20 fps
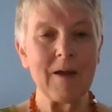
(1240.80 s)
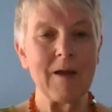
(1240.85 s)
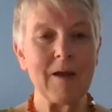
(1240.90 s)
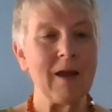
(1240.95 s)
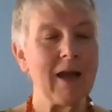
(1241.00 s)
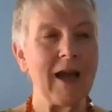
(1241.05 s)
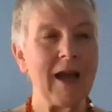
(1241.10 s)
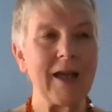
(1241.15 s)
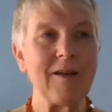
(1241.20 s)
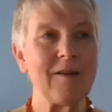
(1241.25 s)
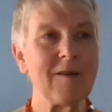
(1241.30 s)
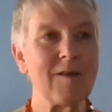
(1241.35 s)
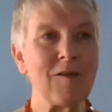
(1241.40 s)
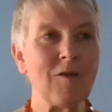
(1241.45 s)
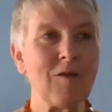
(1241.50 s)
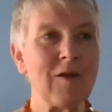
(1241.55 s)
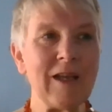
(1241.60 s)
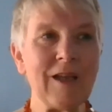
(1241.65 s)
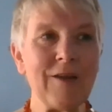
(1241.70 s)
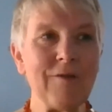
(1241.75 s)
And it's
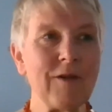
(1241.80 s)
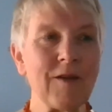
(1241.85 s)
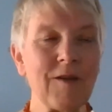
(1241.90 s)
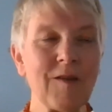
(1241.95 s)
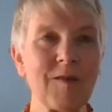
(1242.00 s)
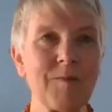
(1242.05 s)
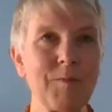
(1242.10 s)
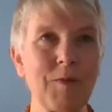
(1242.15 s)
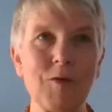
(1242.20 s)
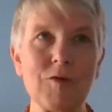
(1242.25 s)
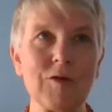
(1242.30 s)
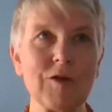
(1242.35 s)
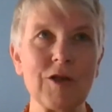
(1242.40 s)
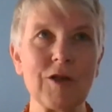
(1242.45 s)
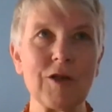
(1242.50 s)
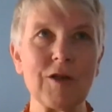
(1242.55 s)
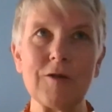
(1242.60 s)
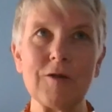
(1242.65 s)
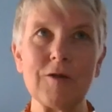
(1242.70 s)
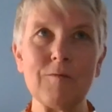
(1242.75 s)
not even a sport, you
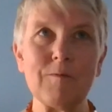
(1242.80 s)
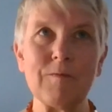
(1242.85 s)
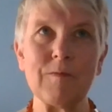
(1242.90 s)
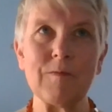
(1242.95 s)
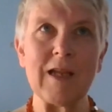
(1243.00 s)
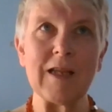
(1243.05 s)
know.